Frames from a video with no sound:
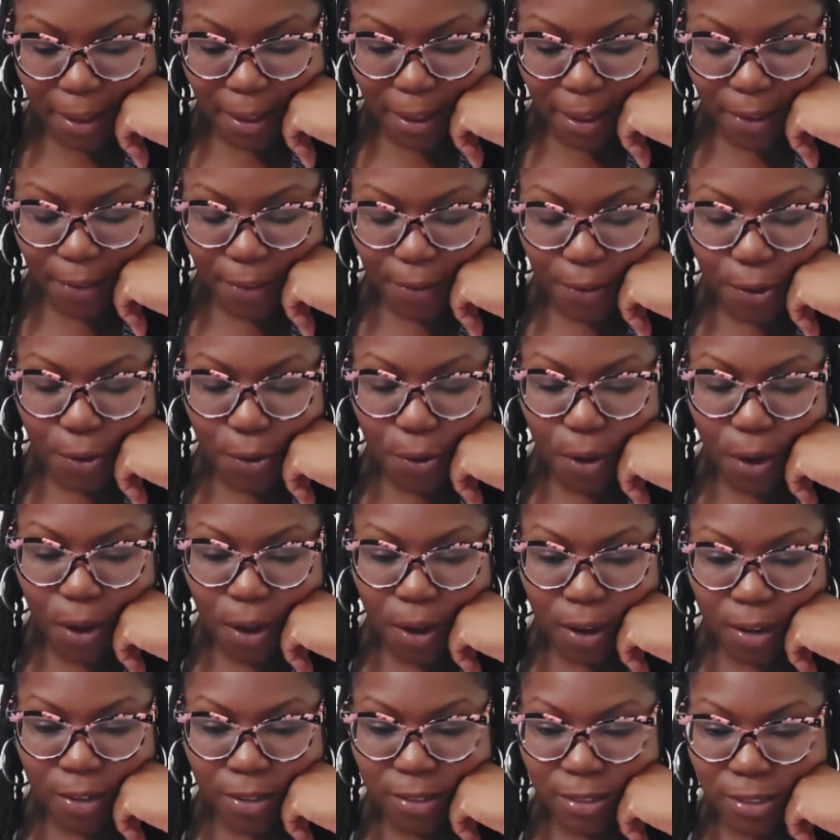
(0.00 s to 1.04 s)
If you
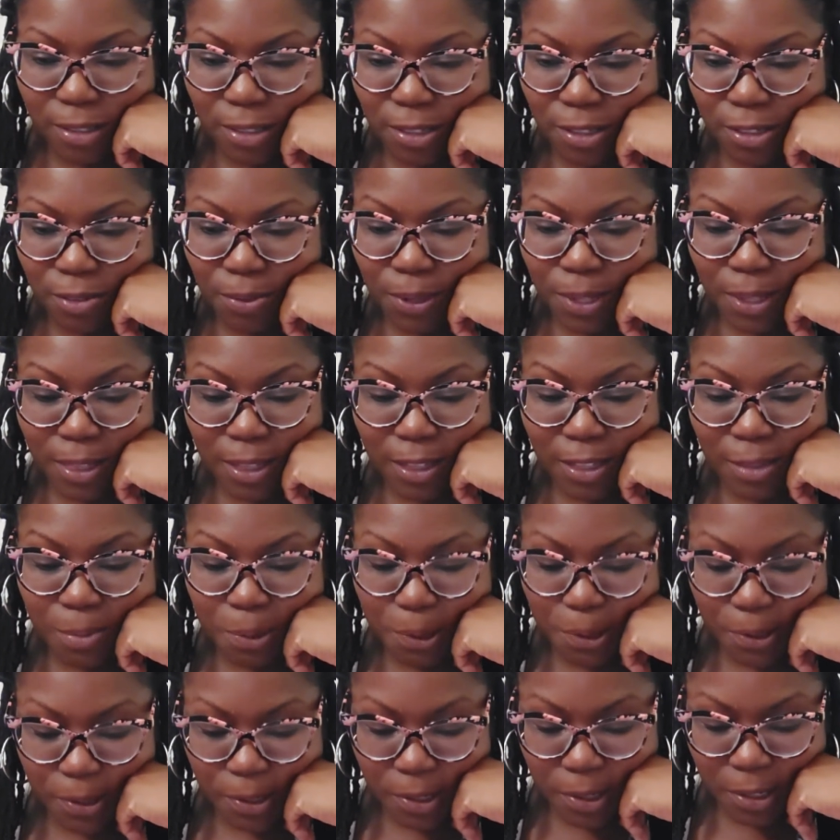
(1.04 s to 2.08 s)
are still with this
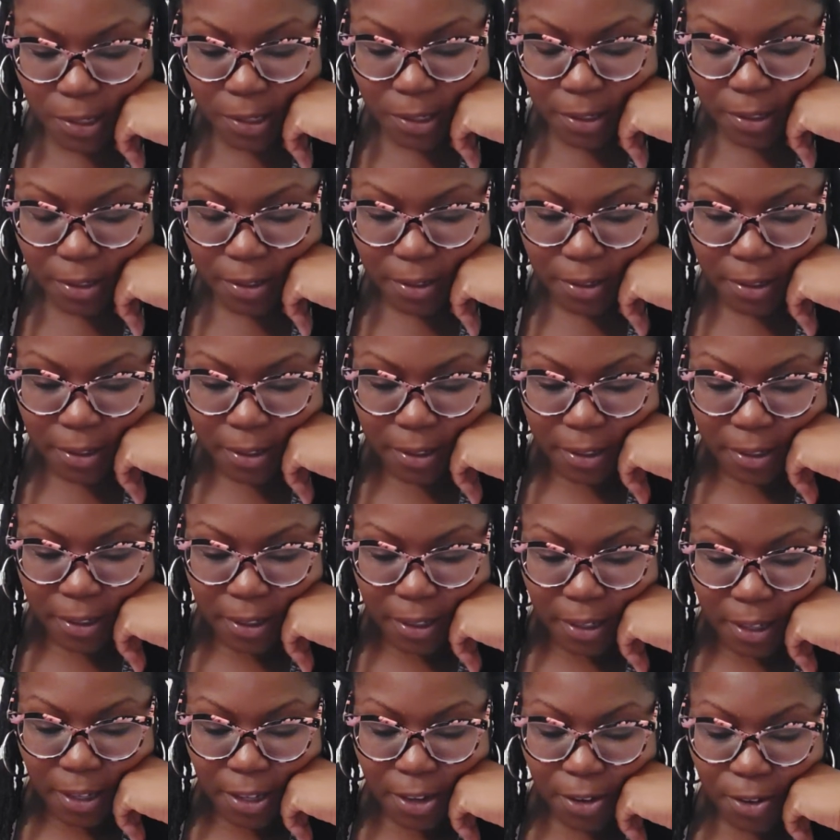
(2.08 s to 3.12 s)
person,
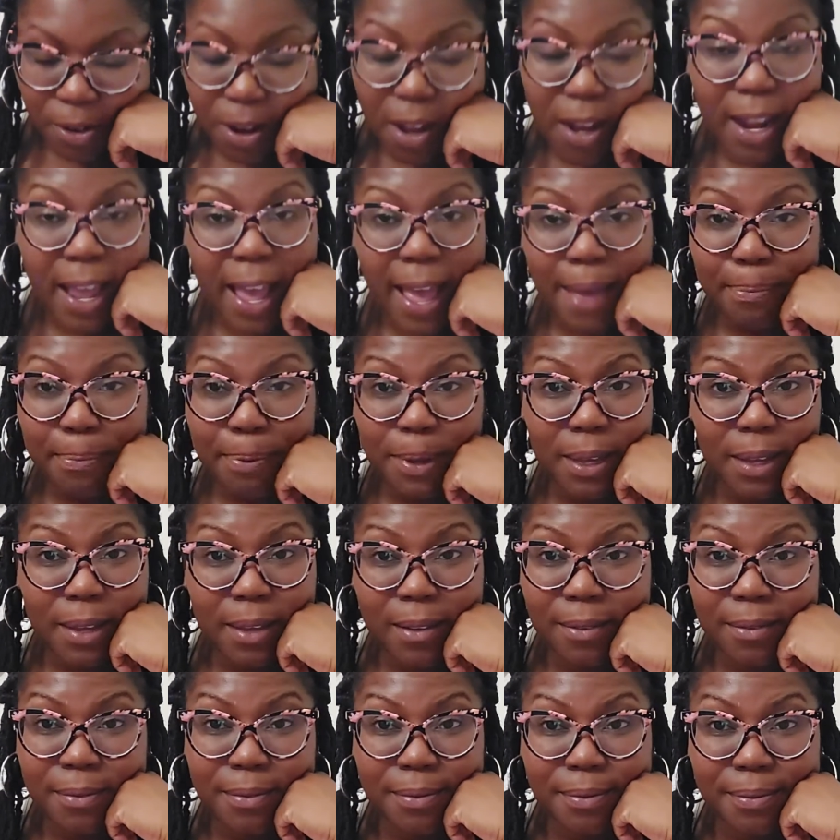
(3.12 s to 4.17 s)
you're not happy
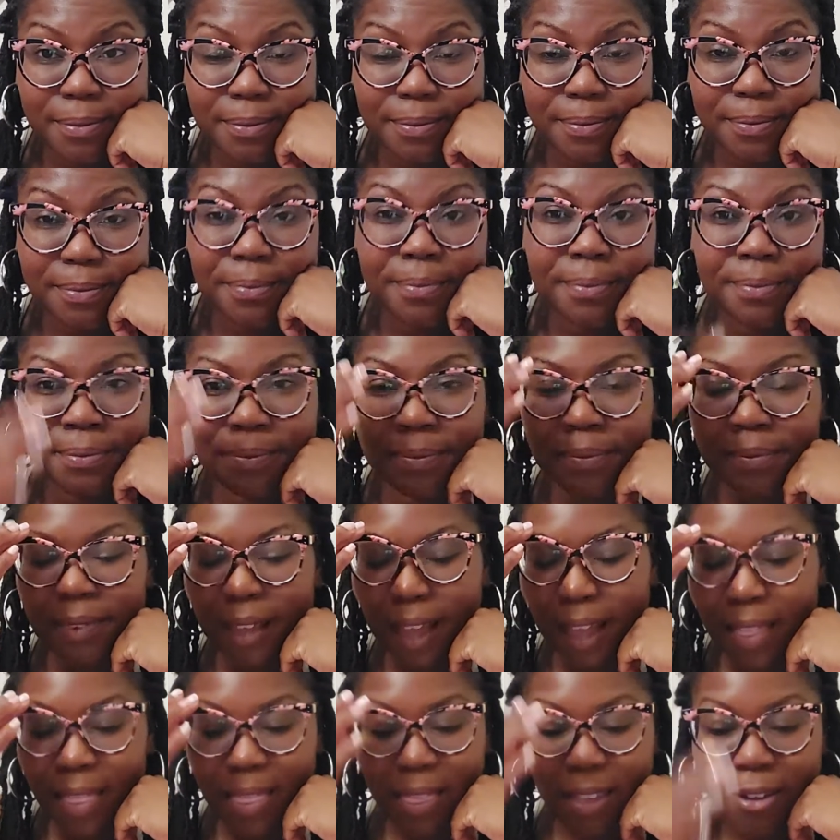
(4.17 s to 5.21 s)
mm -hmm.
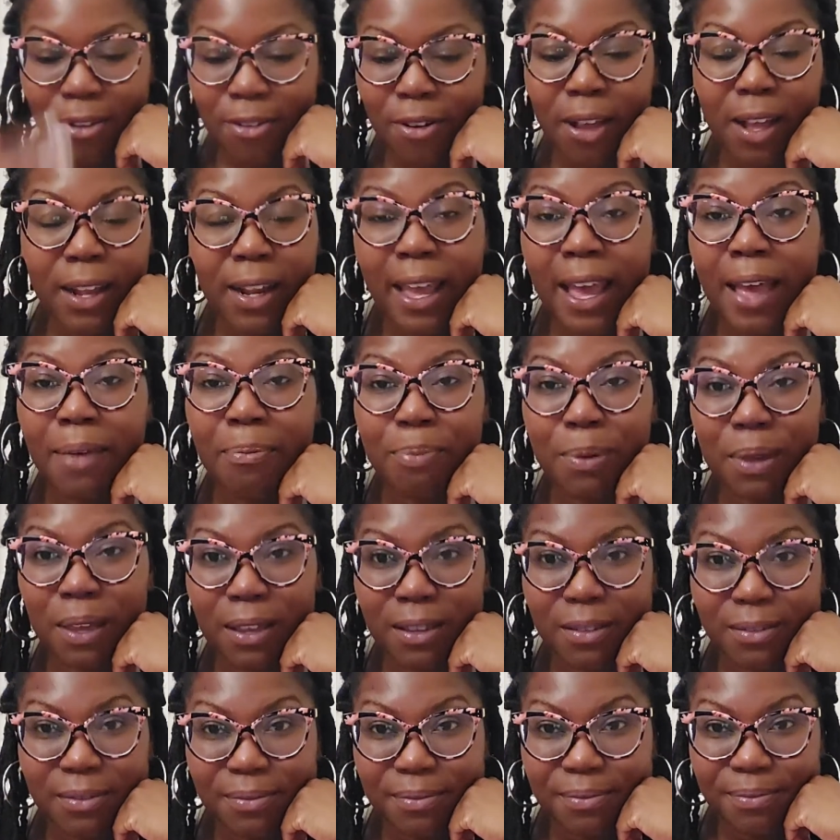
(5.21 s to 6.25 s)
and they're not happy.
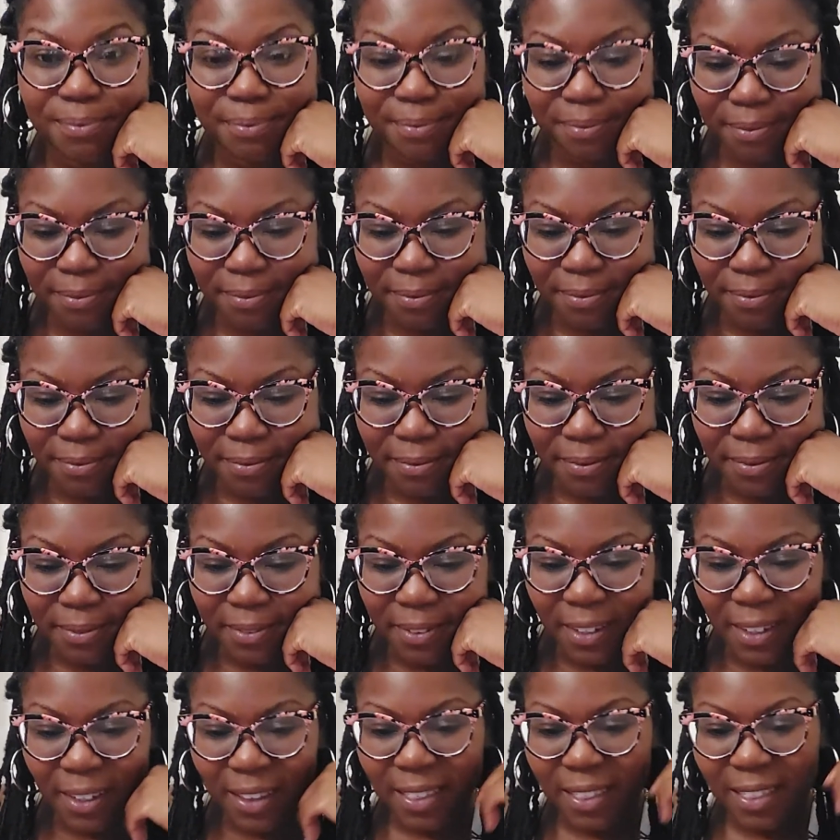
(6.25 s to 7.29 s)

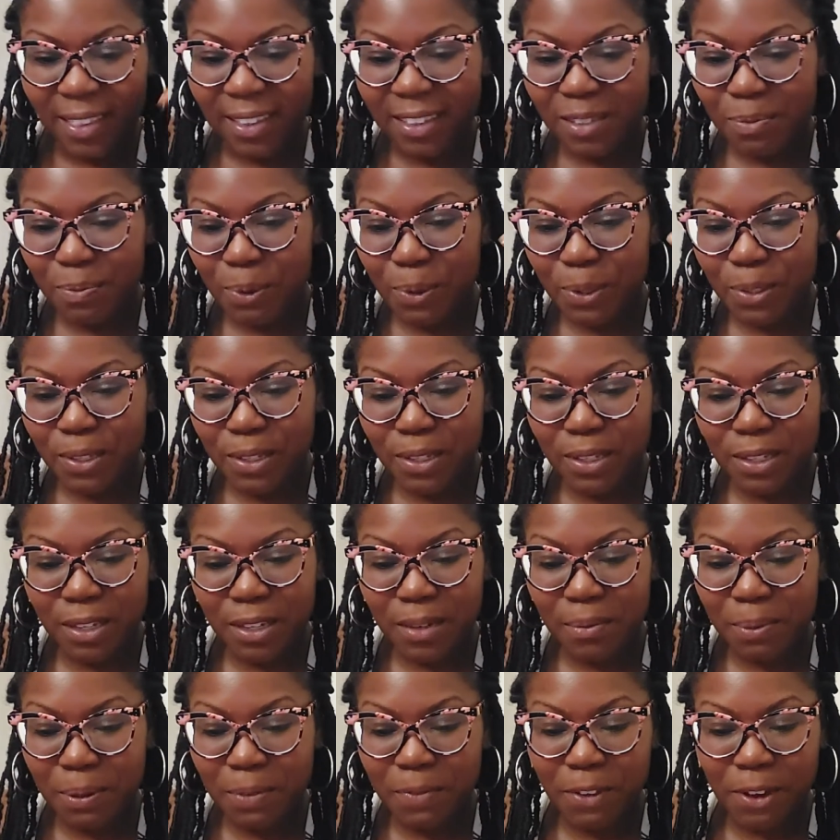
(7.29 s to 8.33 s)
This person
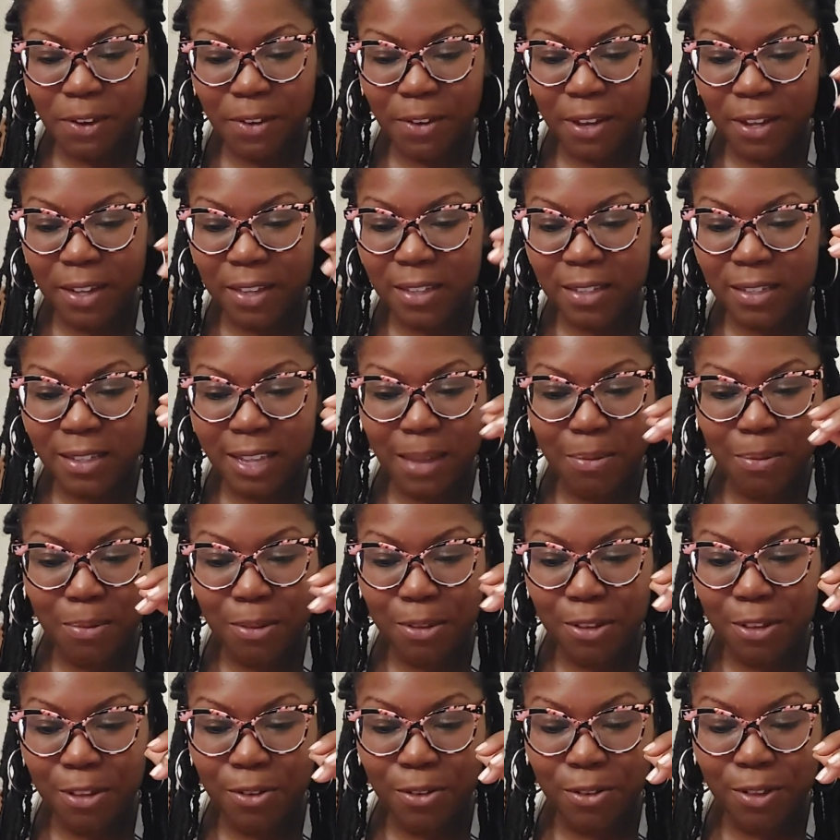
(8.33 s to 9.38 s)
could be very unstable
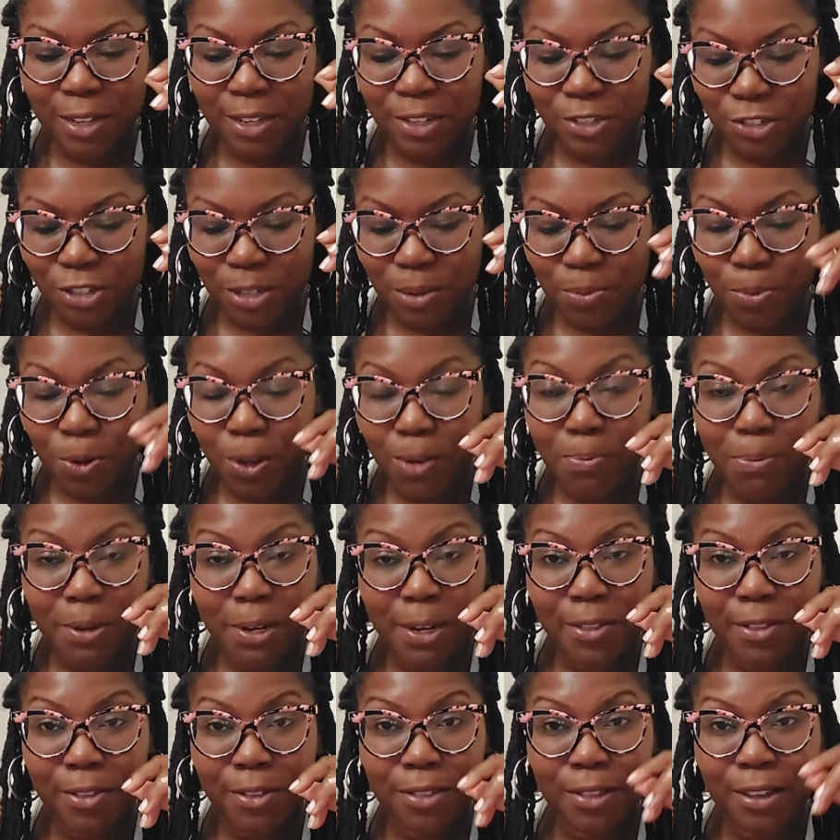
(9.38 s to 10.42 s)
in the relationship. One
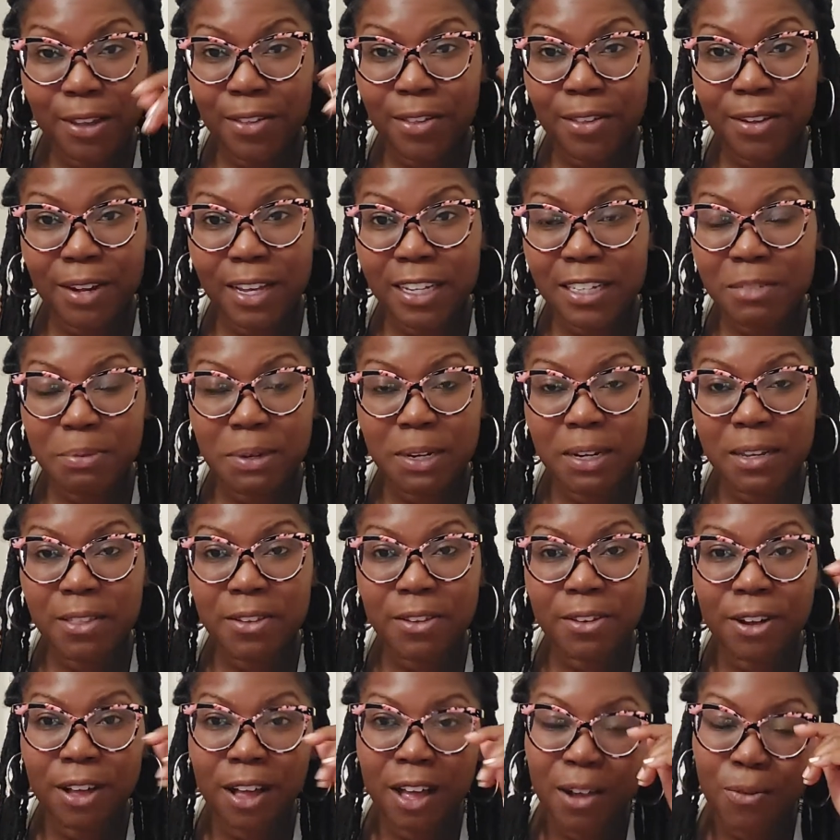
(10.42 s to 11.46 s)
minute they're there, the next minute
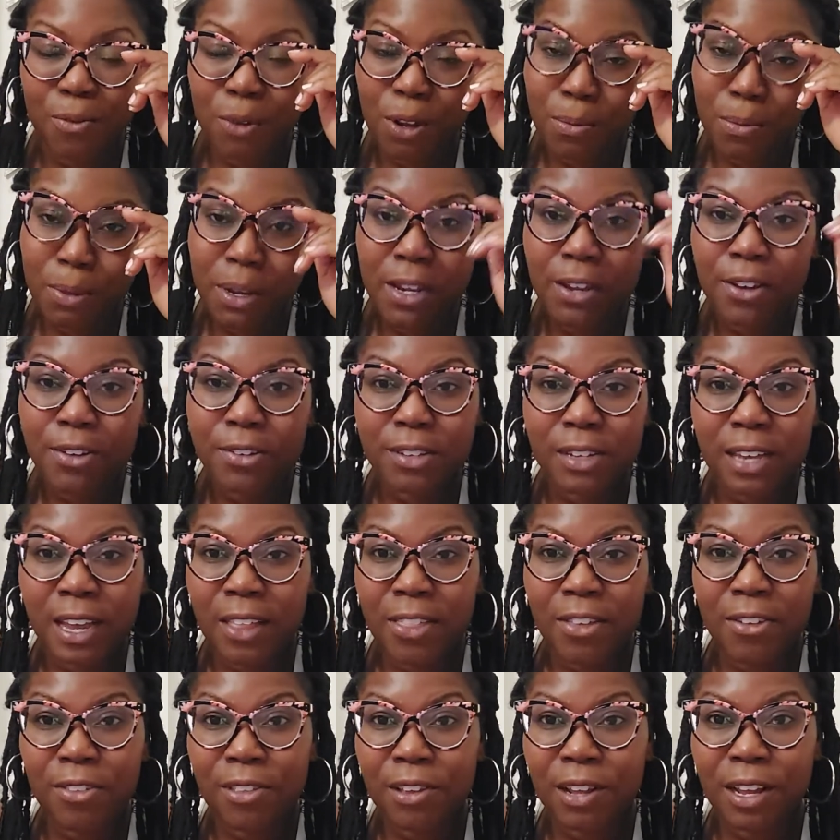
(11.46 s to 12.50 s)
they're not. One minute you're
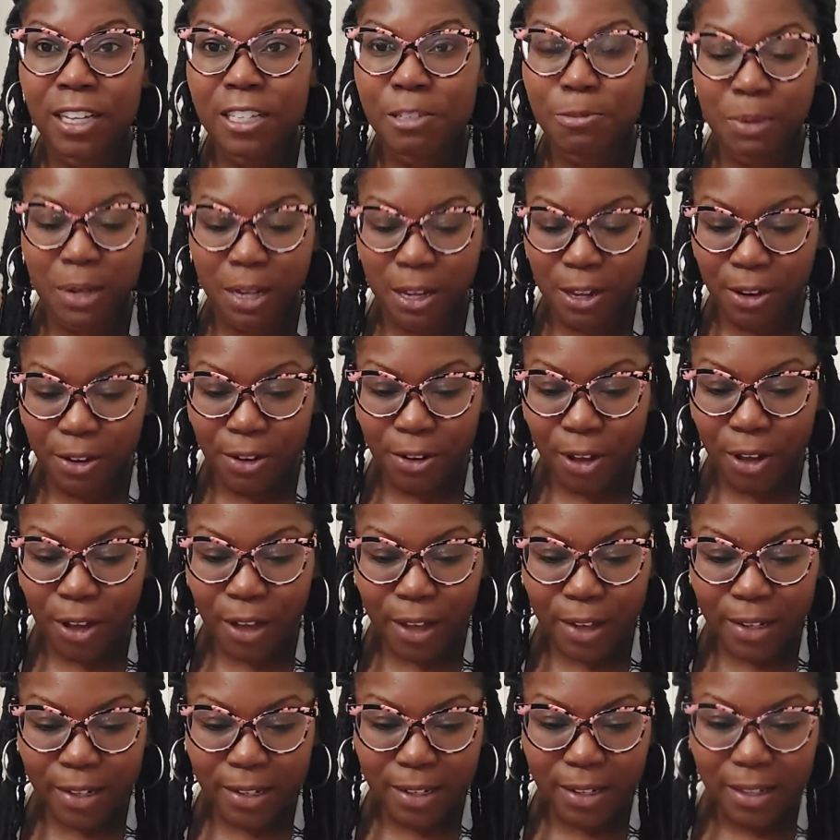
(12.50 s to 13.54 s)
together, the next minute you're
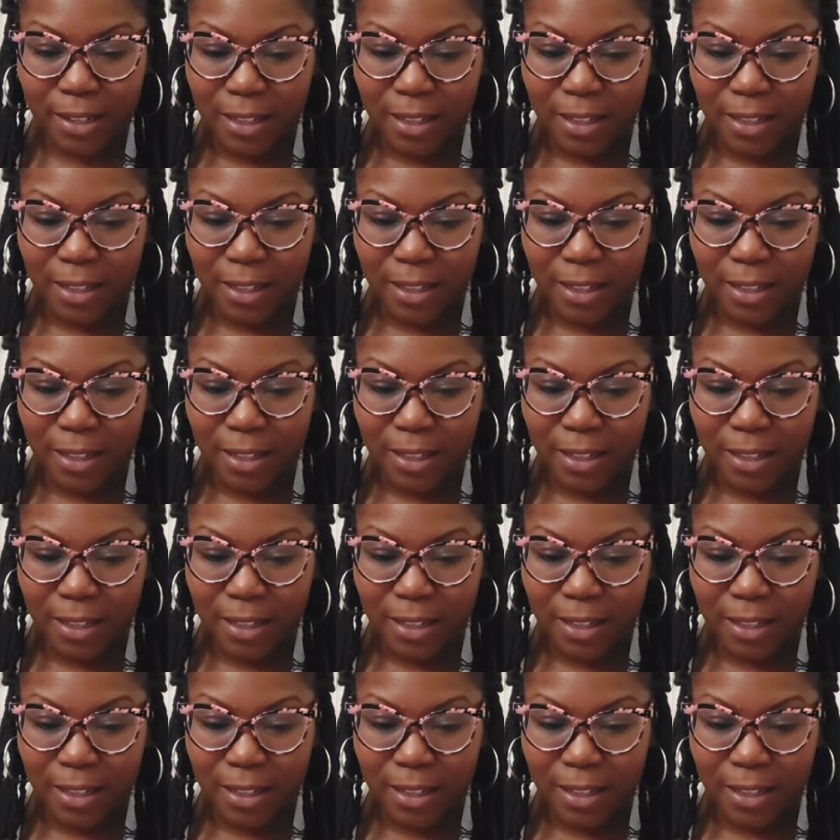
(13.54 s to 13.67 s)
not.